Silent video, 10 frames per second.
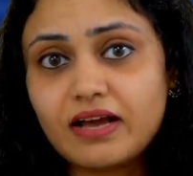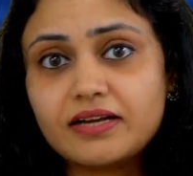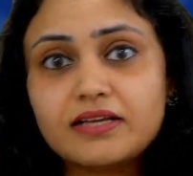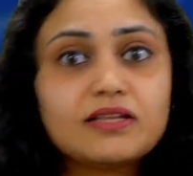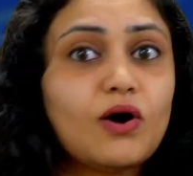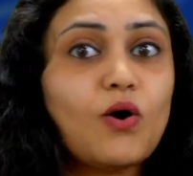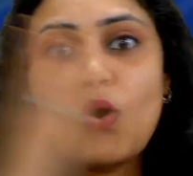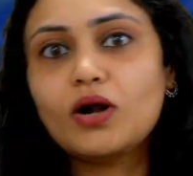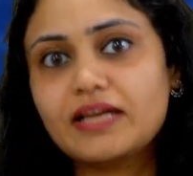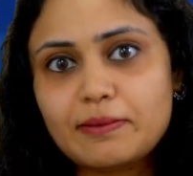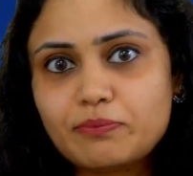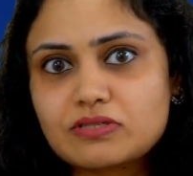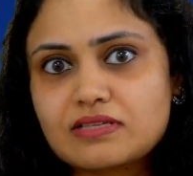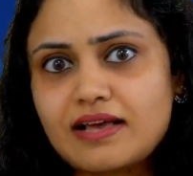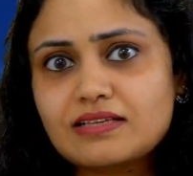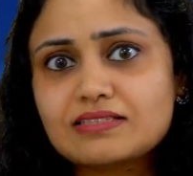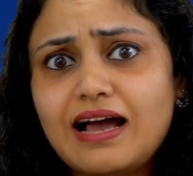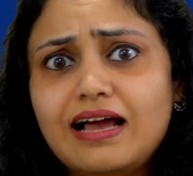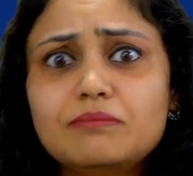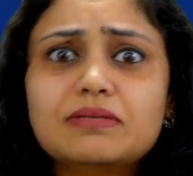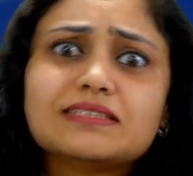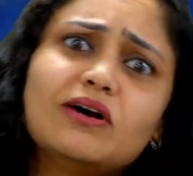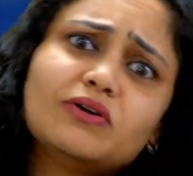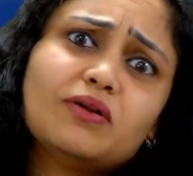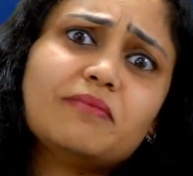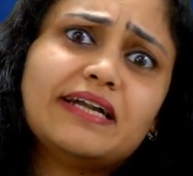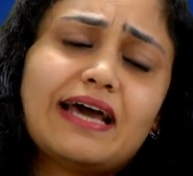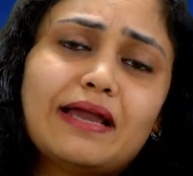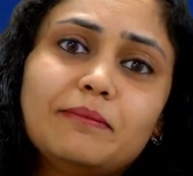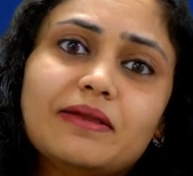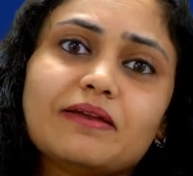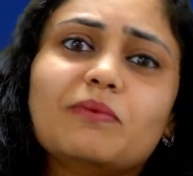and in the whole day process, I'll miss out on my timing.